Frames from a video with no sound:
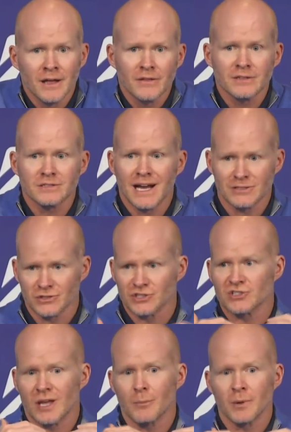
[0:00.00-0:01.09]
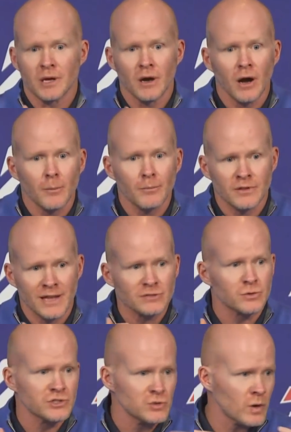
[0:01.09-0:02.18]
these guys are stepping up, and that's
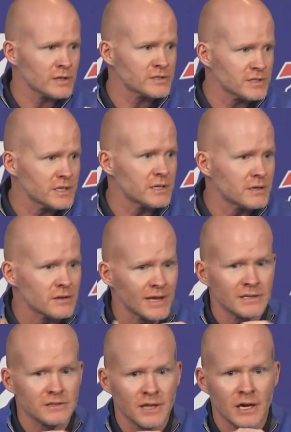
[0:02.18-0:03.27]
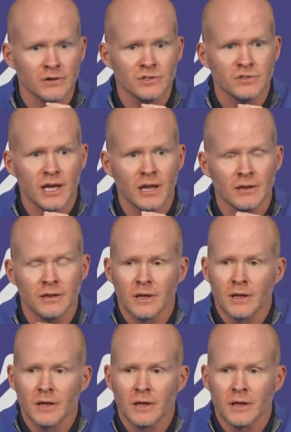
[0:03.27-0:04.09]
what you want to see. They understand